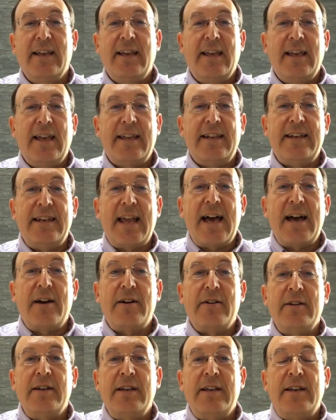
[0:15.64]
and now
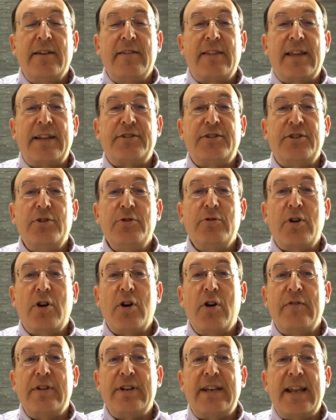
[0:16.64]
that 2
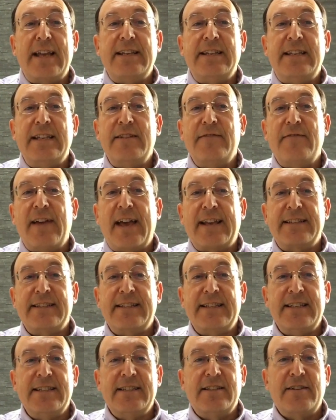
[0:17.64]
COVID-19
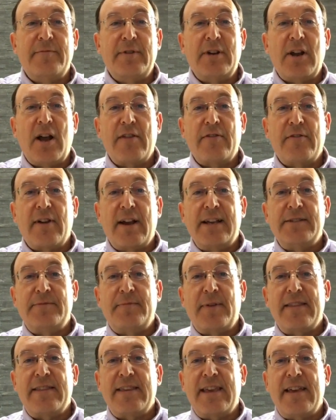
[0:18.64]
vaccines have been authorized by
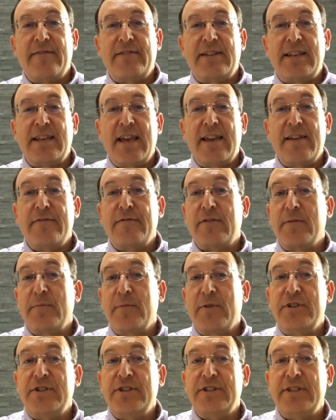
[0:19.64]
the FDA for
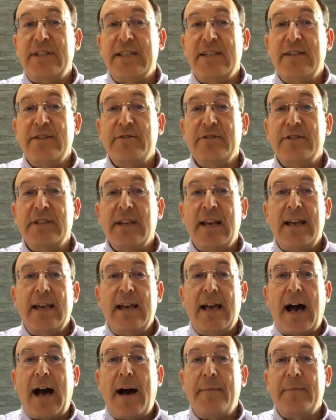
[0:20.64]
emergency use,
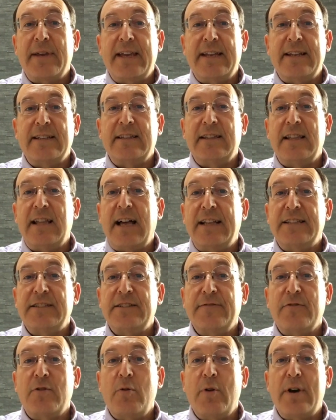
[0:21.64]
I'm getting lots
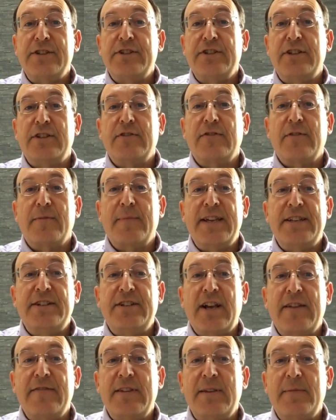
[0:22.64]
of questions from
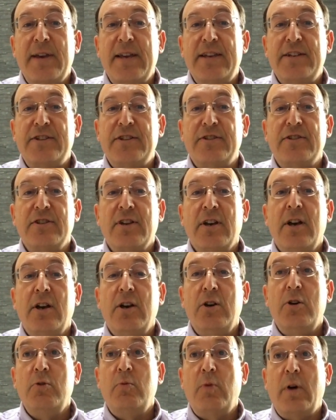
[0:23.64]
HIV patients
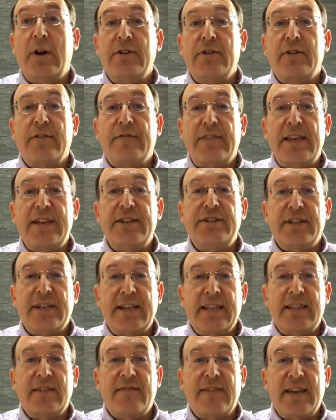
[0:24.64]
who wonder if they should
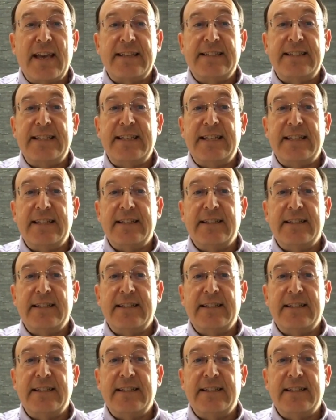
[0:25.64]
get the vaccine.